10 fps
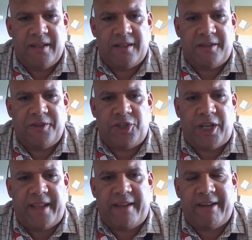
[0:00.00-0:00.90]
to
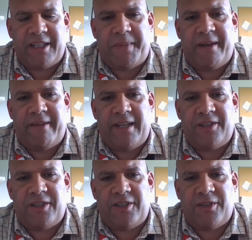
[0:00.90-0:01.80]
share their
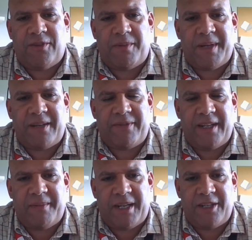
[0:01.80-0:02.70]
experiences, talk about
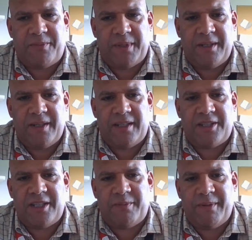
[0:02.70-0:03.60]
offender management,
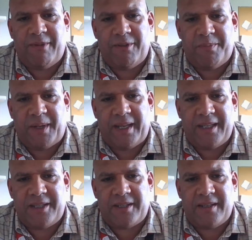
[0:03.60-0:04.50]
assist with role
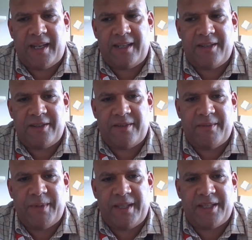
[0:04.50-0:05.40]
plays and
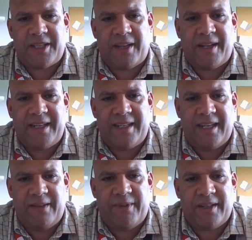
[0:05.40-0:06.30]
with the staff, and
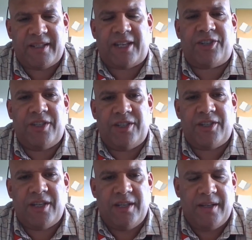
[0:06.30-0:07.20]
deliver
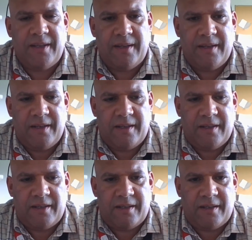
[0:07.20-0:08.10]
sessions.
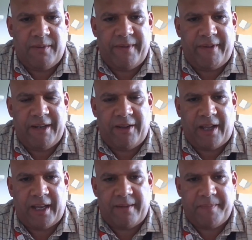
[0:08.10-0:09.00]
So we're very
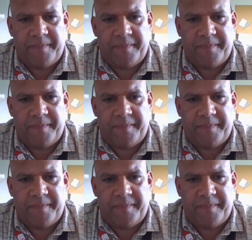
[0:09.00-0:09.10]
lucky.